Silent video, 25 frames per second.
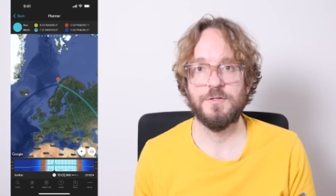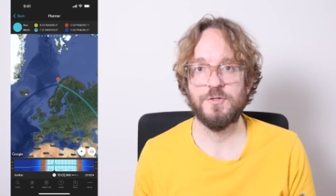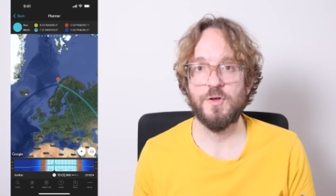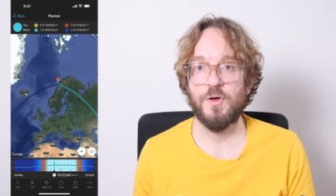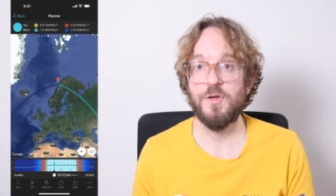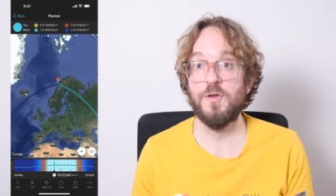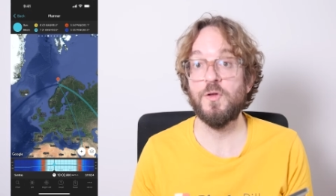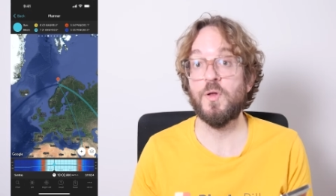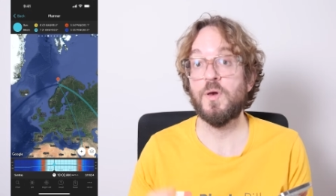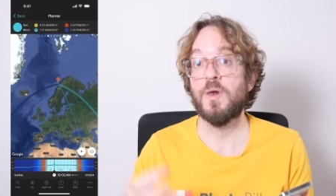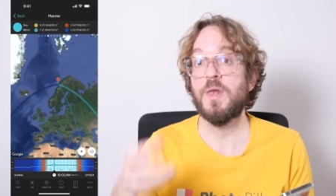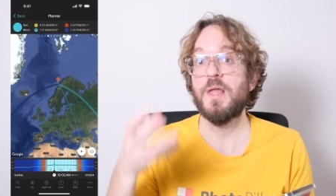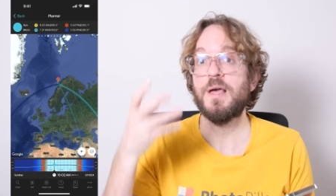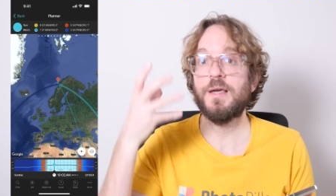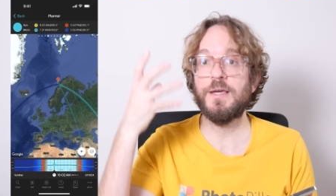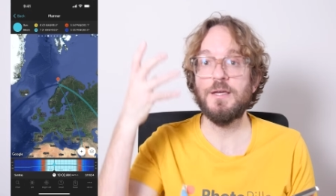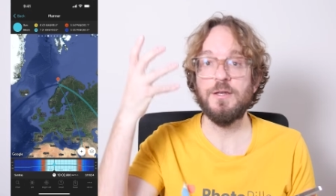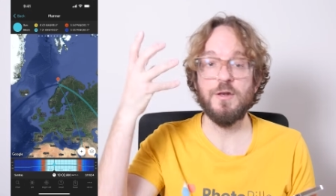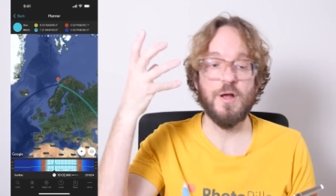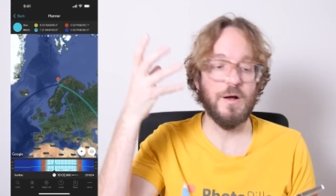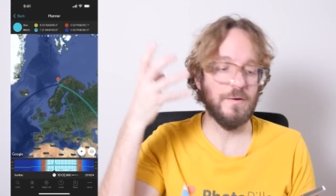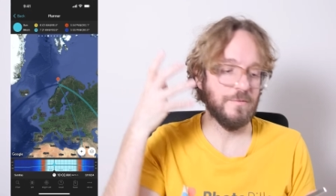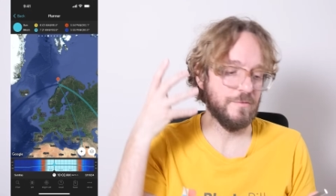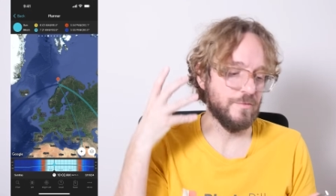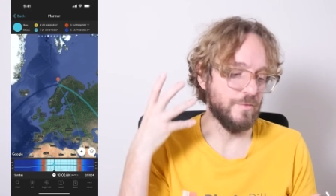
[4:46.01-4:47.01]
So you're lucky
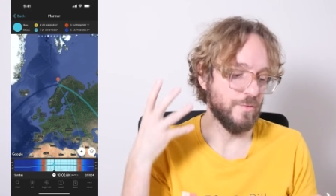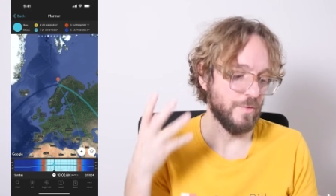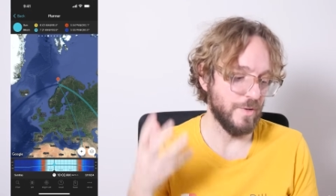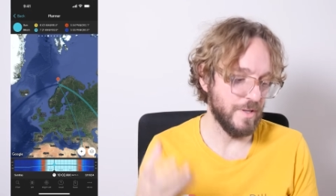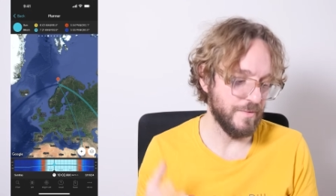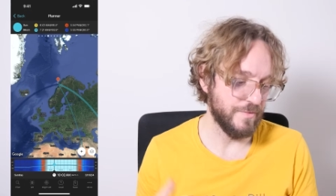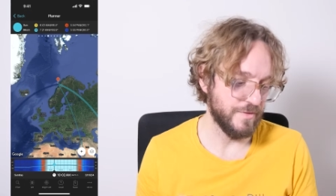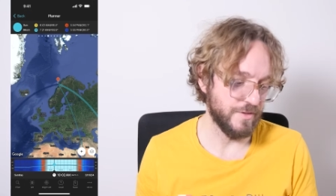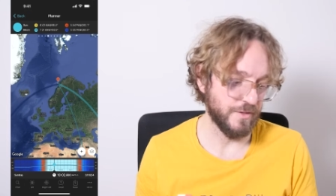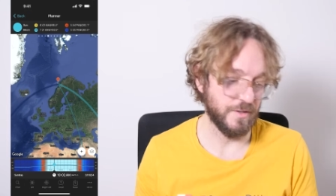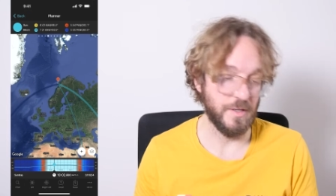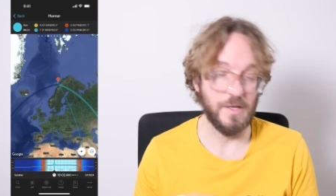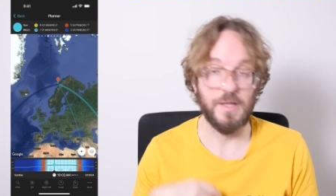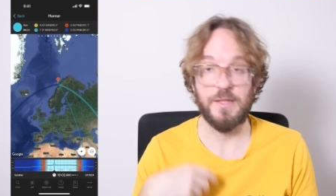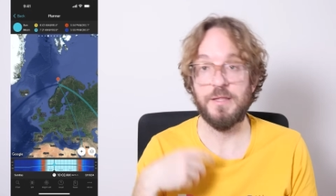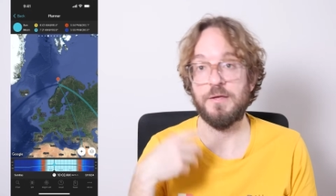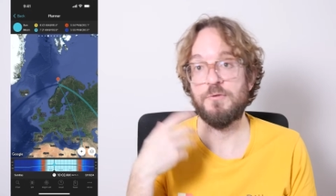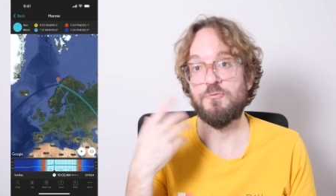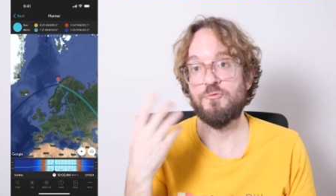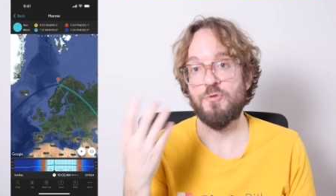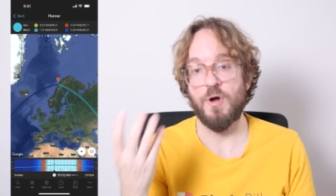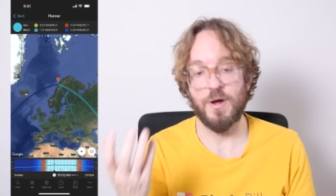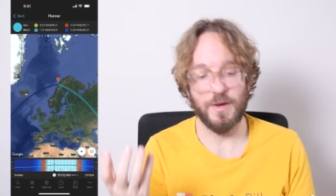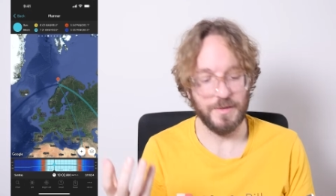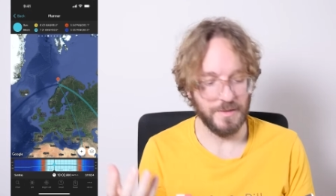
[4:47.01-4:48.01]
enough to live in the
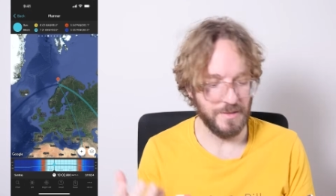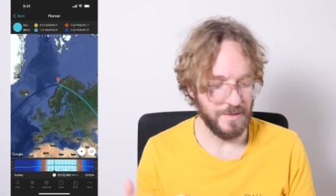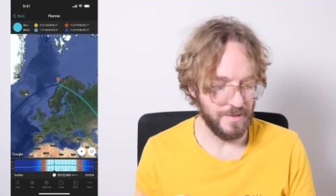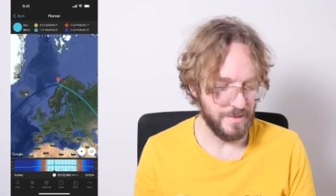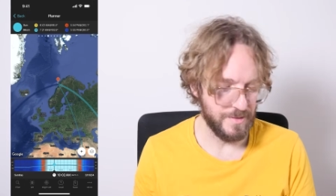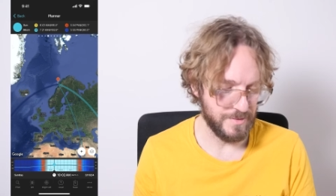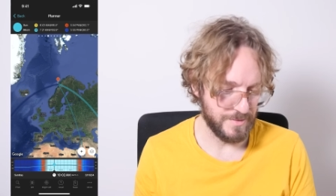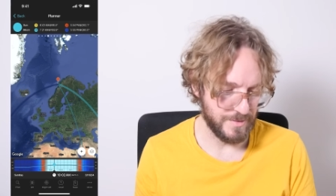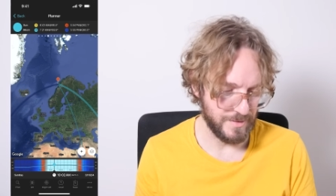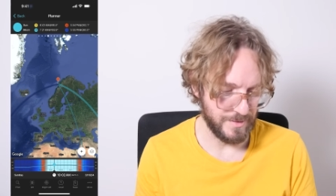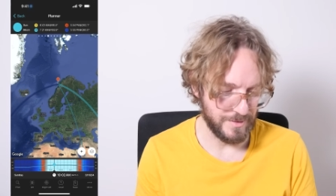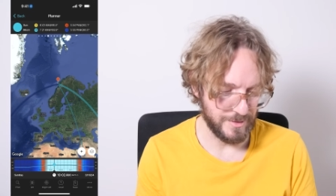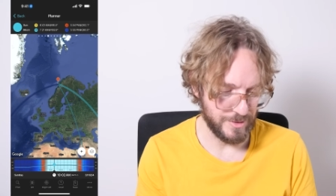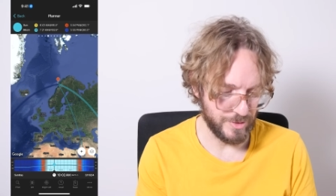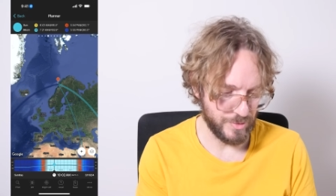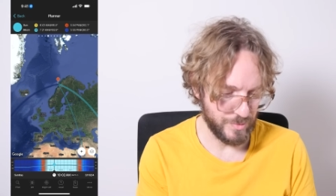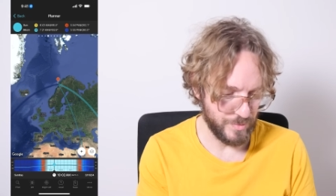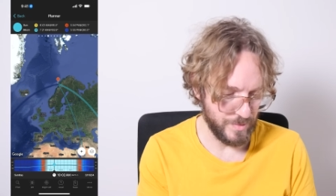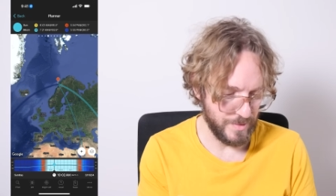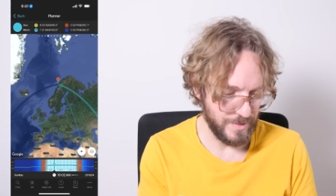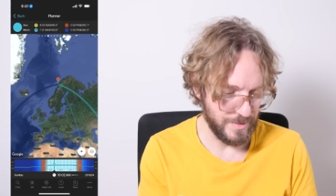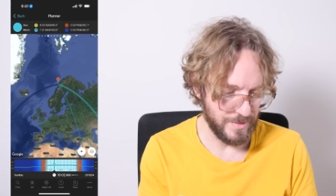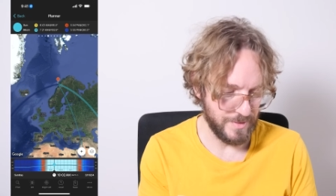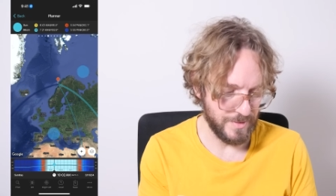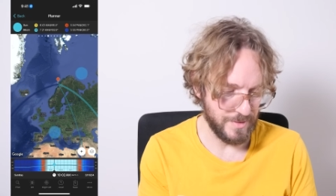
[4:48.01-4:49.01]
Canadian Rockies, in
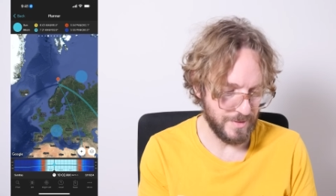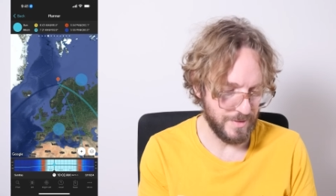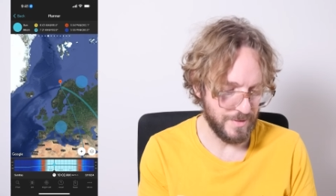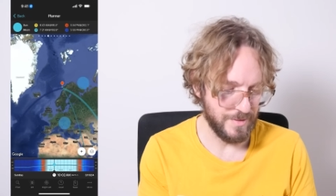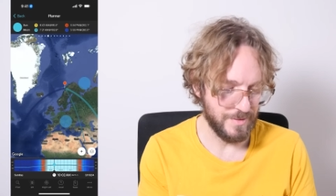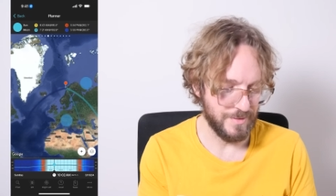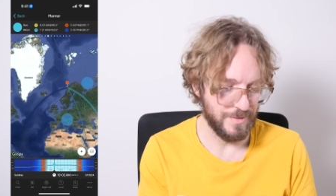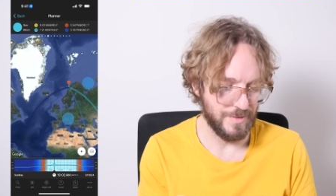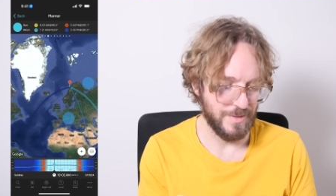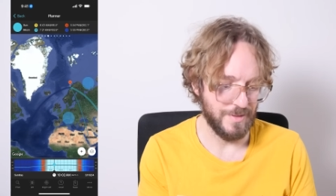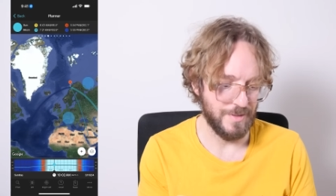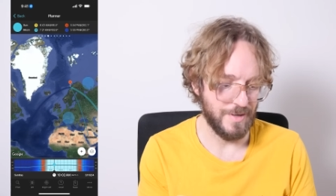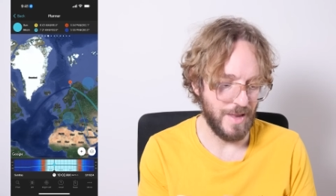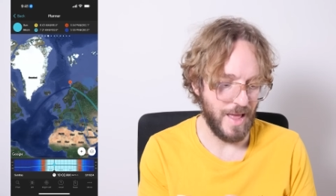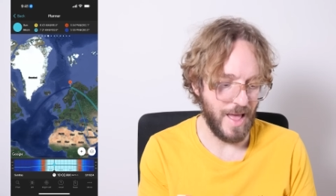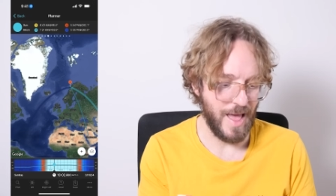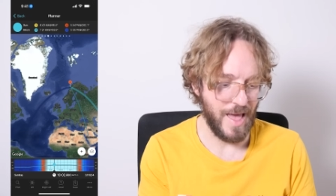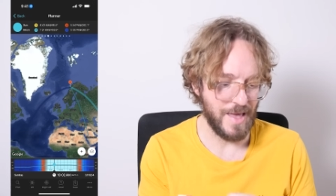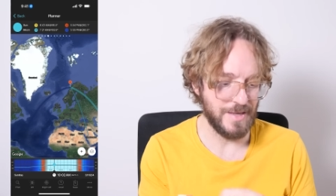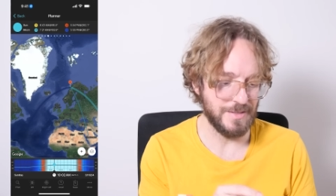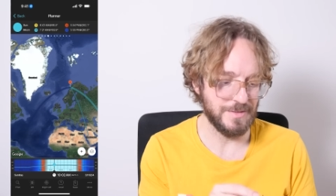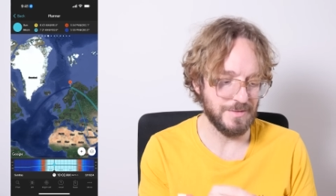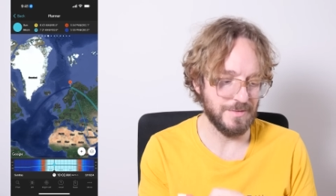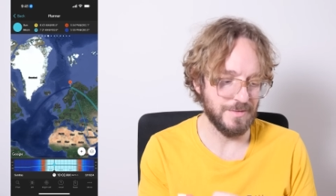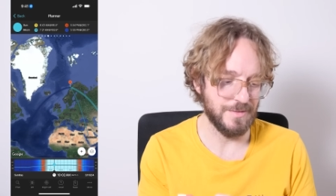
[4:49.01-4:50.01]
Sweden, in
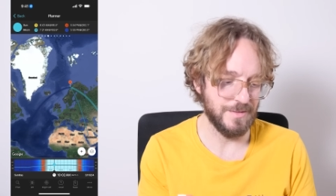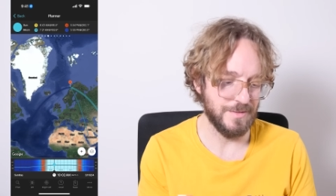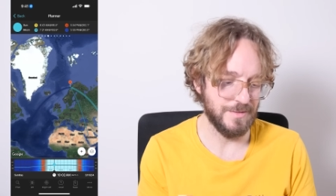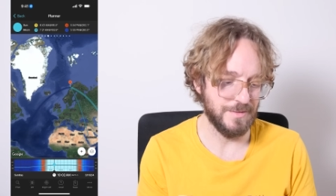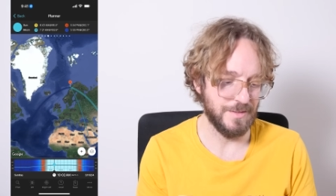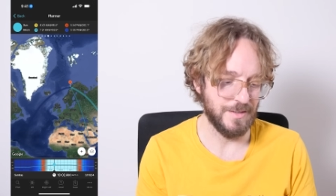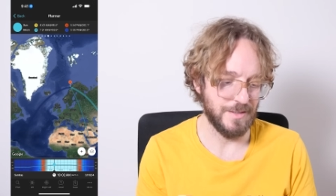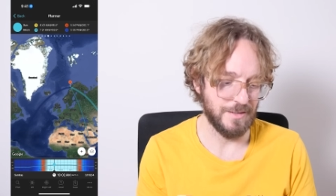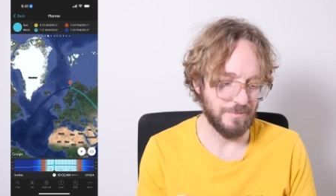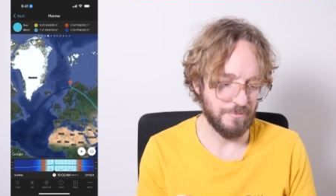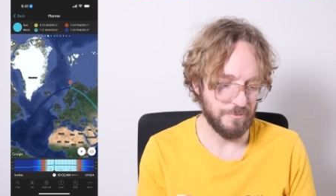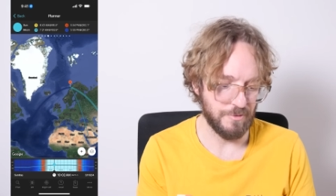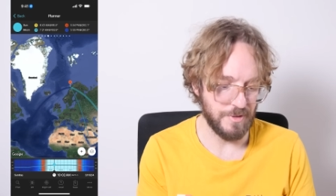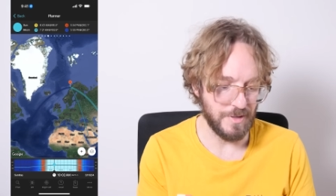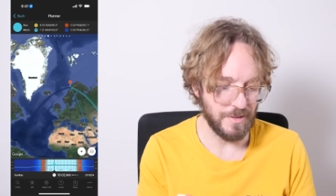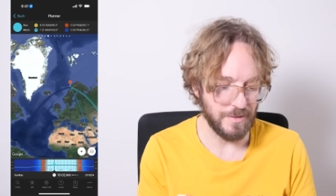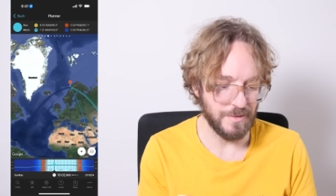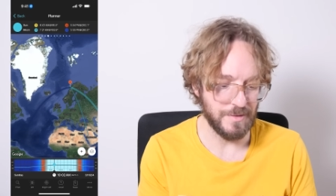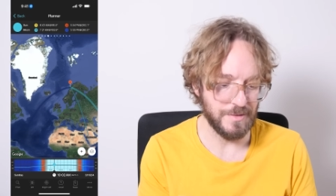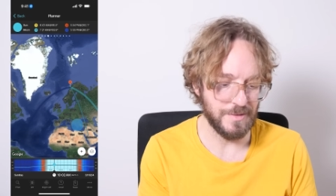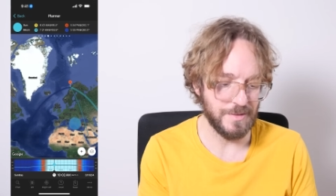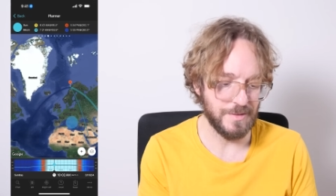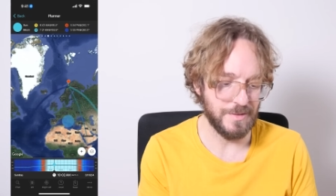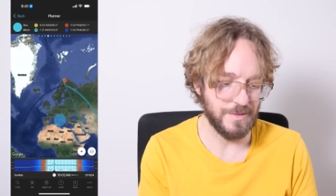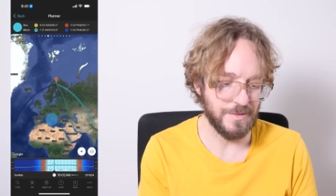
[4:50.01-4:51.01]
Iceland, in
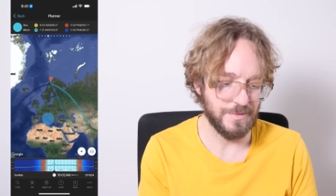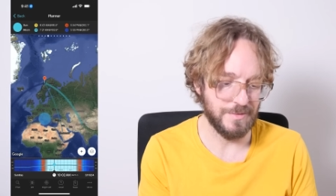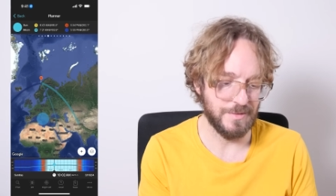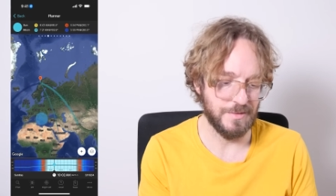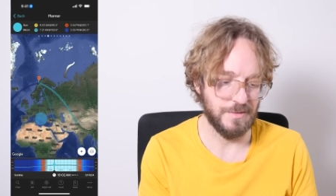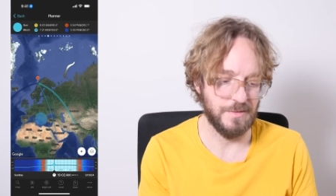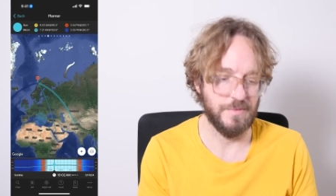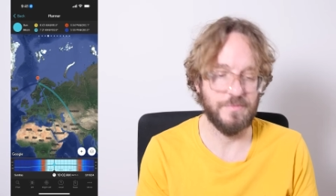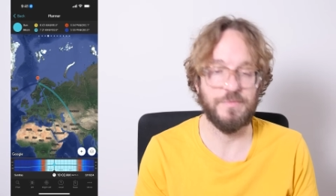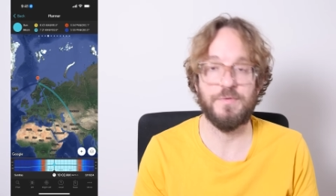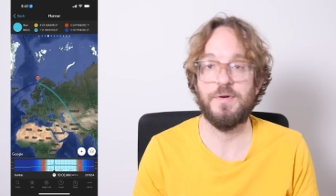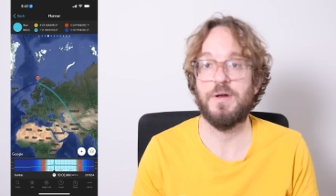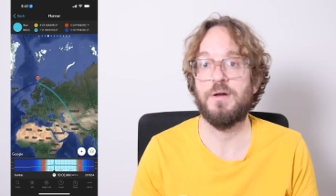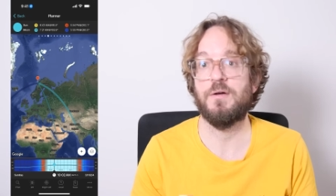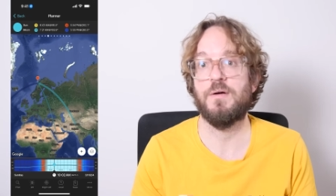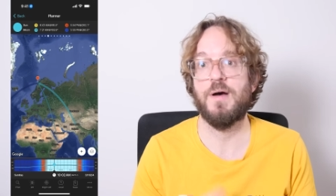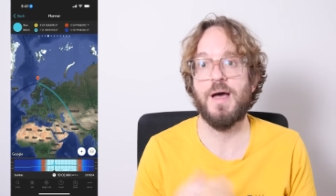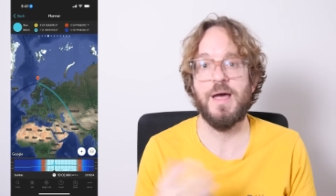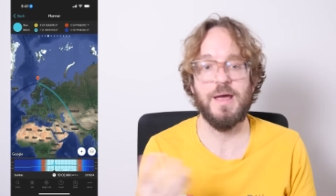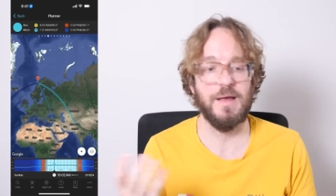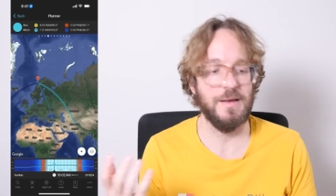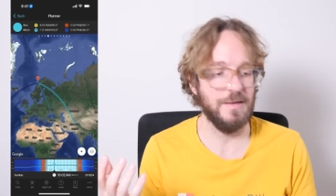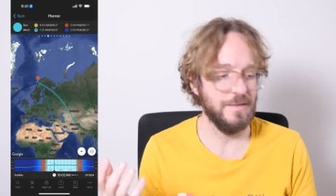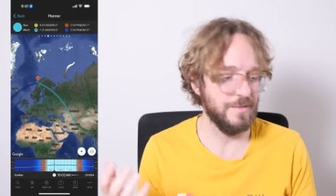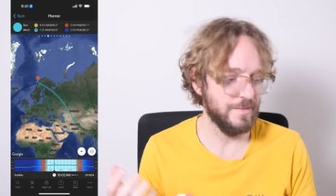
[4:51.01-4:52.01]
Greenland, in the Faroe
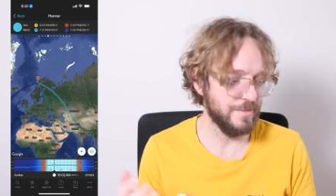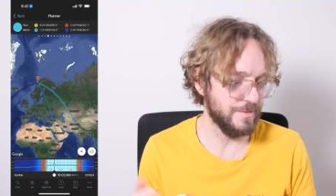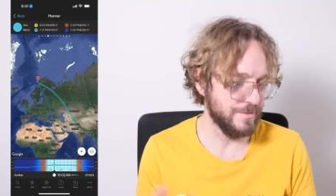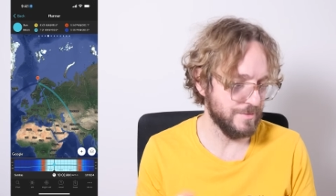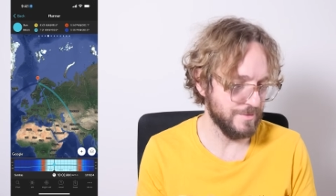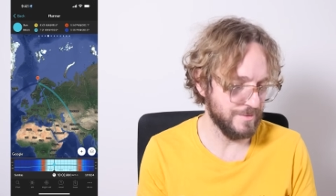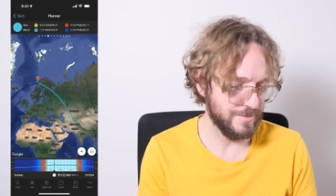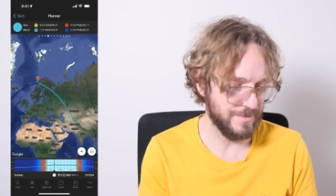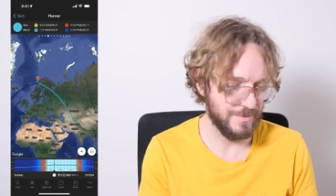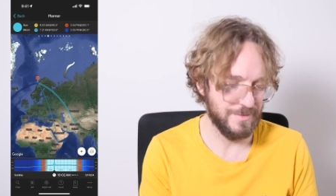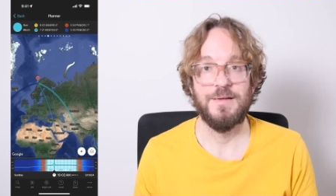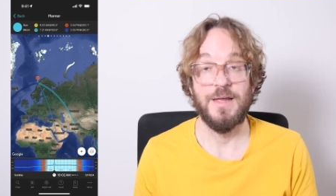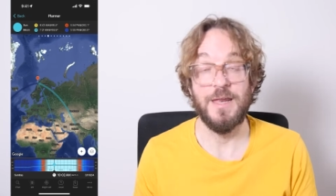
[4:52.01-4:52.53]
Islands,